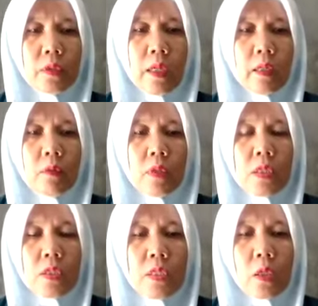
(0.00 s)
tell
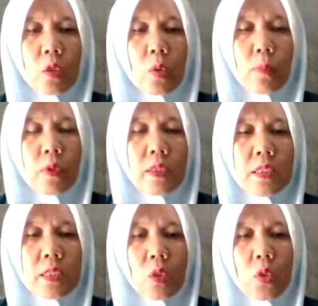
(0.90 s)
was
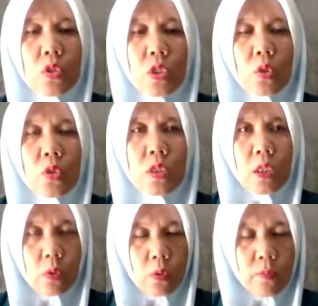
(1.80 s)

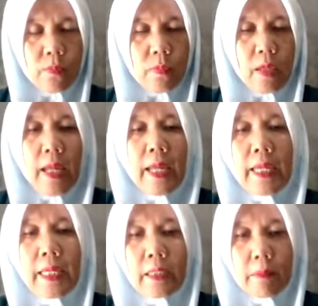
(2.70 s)
0.000.
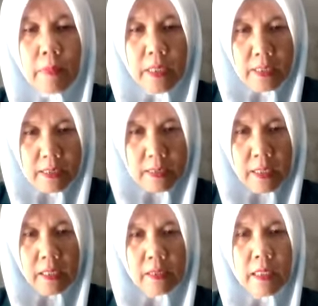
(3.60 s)
It means
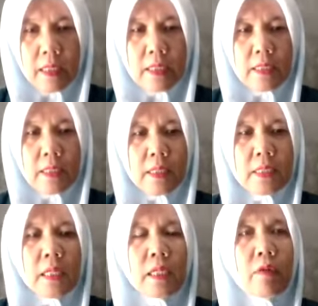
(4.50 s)
that there is a
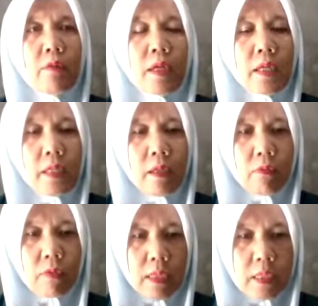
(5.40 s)
significant
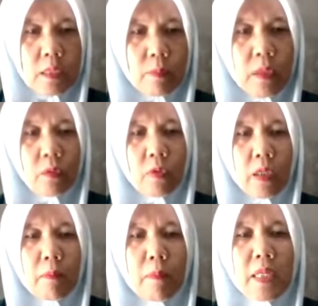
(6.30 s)
difference between
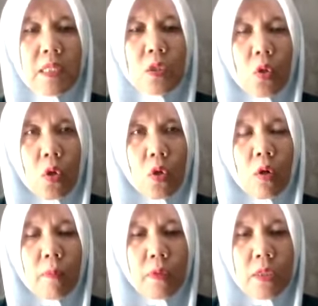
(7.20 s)
mean score
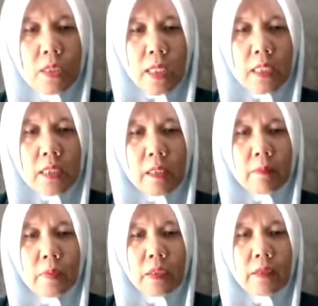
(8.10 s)
of post-test and
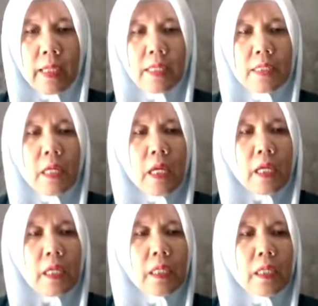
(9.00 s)
pre-test
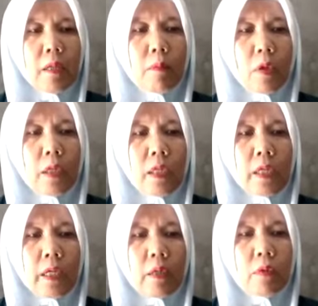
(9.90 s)
in mnemonic
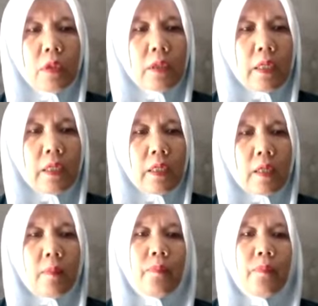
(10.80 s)
keyword technique.